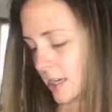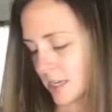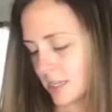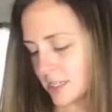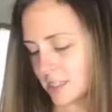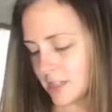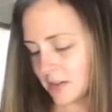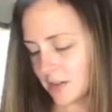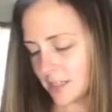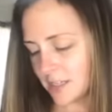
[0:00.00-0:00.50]

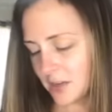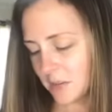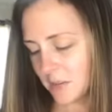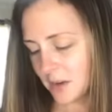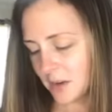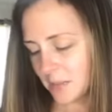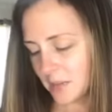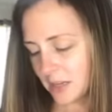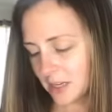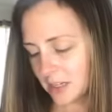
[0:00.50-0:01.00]
So I didn't
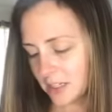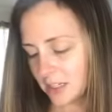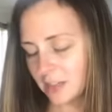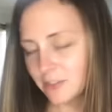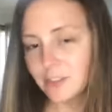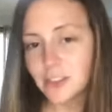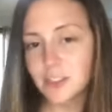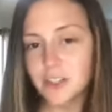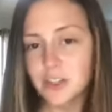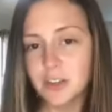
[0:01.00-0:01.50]
want to be on here
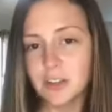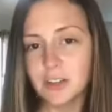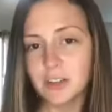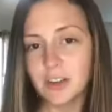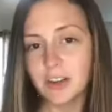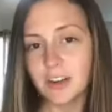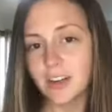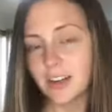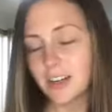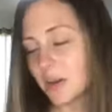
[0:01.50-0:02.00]
for too
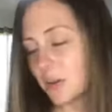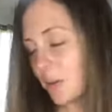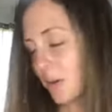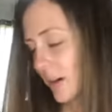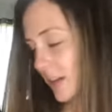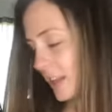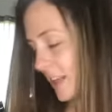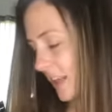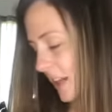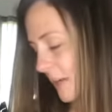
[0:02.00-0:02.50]
long, nor
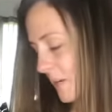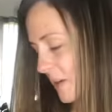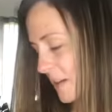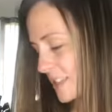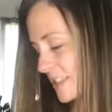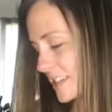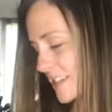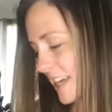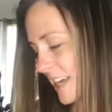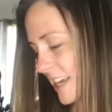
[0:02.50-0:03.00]
did I want
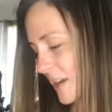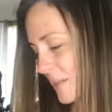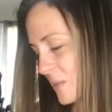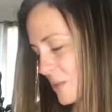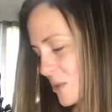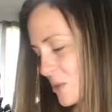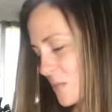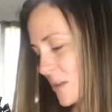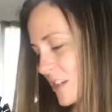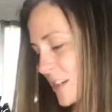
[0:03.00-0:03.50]
to take up
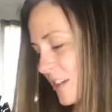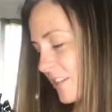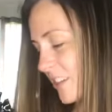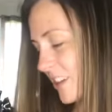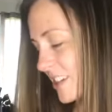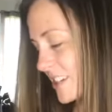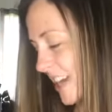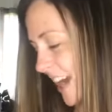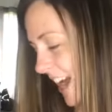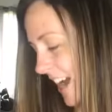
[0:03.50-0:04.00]
too much of
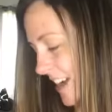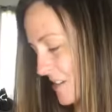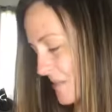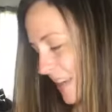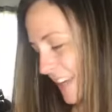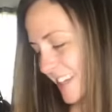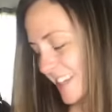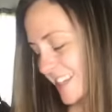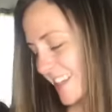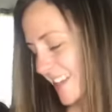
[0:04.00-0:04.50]
your time
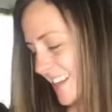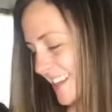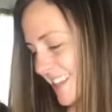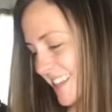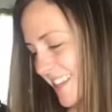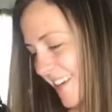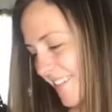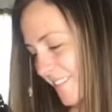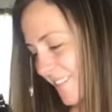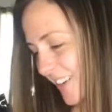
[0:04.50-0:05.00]
because it is
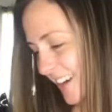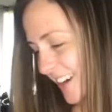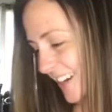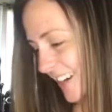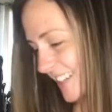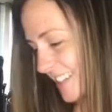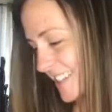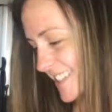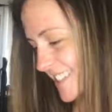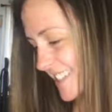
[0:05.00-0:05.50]
the
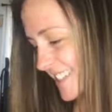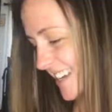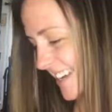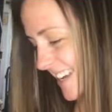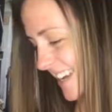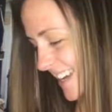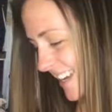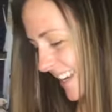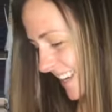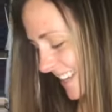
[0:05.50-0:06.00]
first.
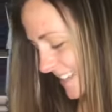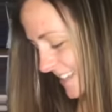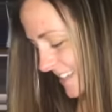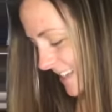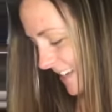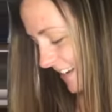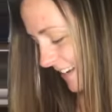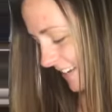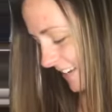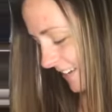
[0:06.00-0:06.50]
So
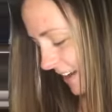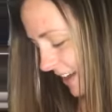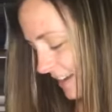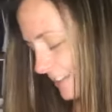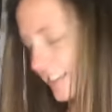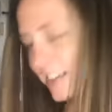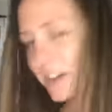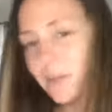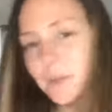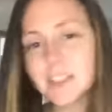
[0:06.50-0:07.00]
I
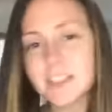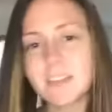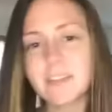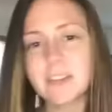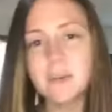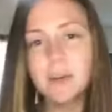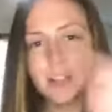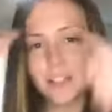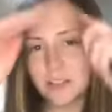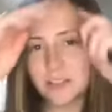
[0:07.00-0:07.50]
don't know, what's
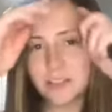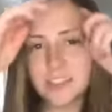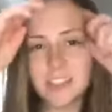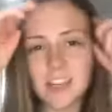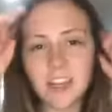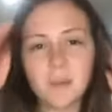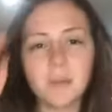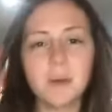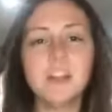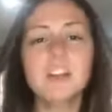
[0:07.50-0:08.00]
everyone doing
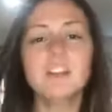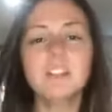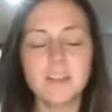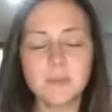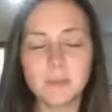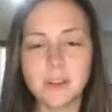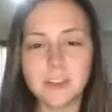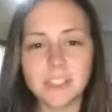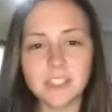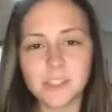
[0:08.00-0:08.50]
today? What do you
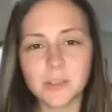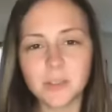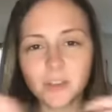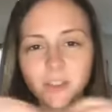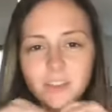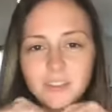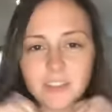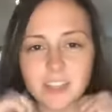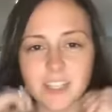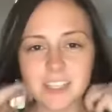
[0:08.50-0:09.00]
typically do on
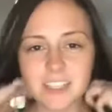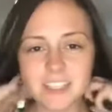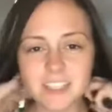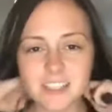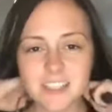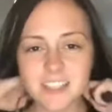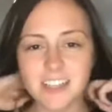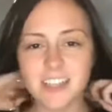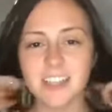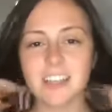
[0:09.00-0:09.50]
the first?
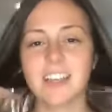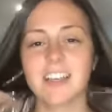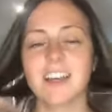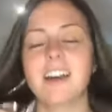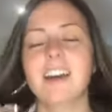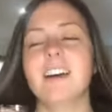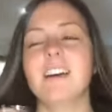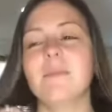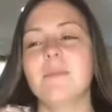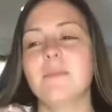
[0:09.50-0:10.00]

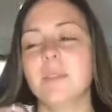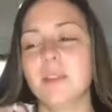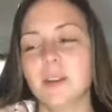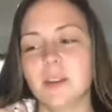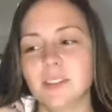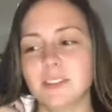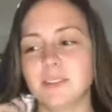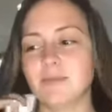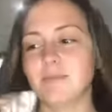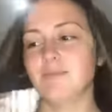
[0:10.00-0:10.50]
Um,
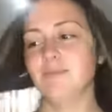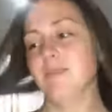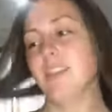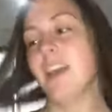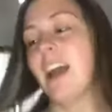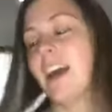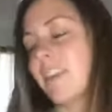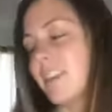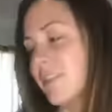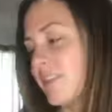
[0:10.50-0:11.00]
on,
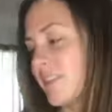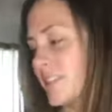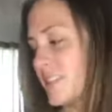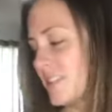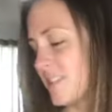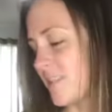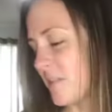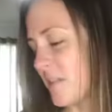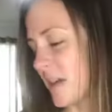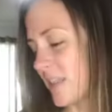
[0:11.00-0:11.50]
yeah, the first
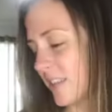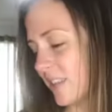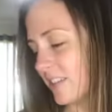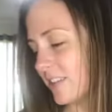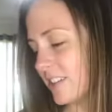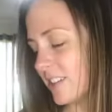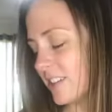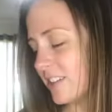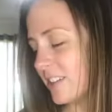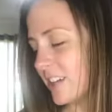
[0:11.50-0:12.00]
of a month of
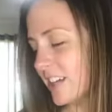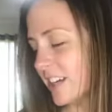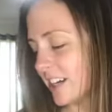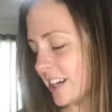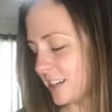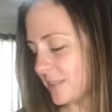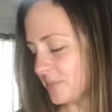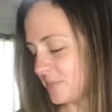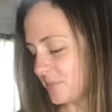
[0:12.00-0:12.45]
a new year.